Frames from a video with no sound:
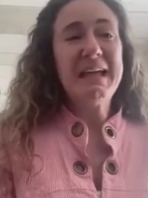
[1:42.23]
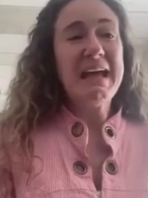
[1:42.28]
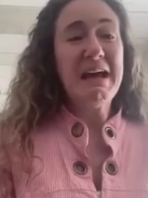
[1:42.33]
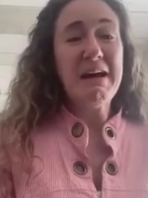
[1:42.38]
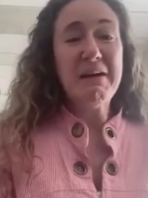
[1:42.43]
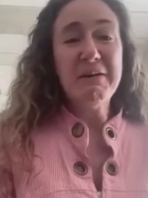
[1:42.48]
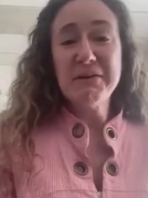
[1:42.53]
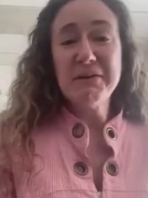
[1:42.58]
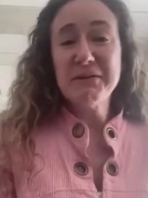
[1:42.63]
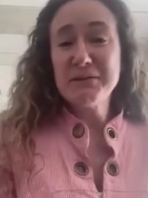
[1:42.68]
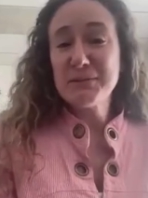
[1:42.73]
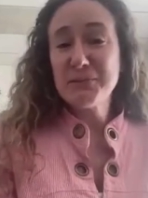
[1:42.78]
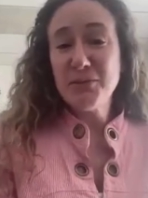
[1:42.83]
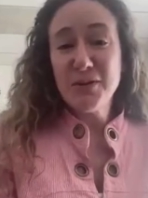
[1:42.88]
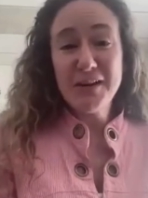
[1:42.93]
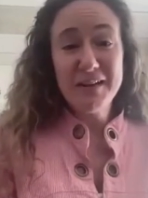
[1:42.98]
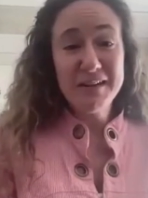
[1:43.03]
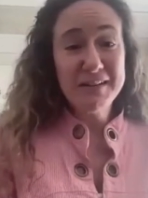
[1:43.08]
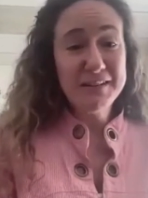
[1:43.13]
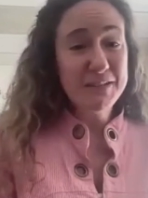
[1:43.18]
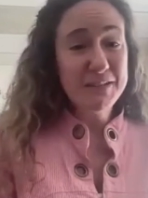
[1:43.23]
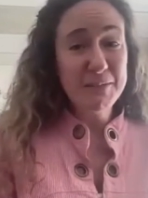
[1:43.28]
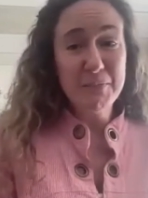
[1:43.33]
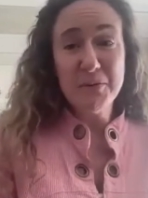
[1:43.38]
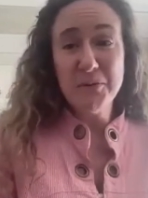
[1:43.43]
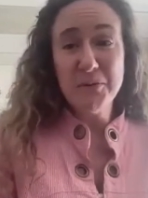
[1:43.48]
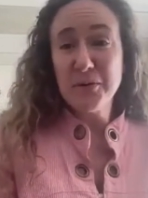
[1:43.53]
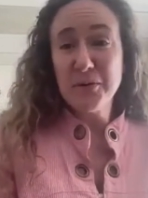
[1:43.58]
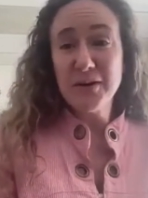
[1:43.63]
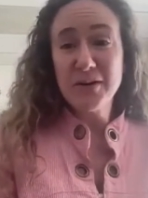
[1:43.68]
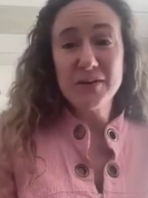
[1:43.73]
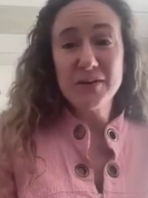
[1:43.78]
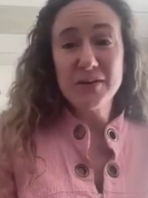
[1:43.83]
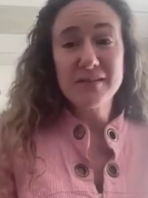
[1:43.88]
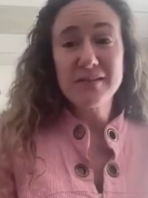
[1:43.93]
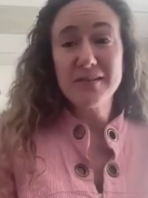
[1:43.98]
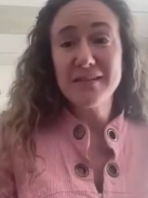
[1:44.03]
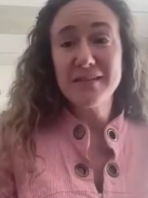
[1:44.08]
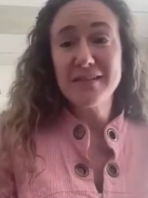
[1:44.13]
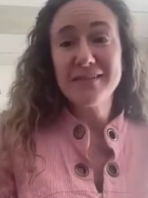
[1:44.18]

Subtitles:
how does one support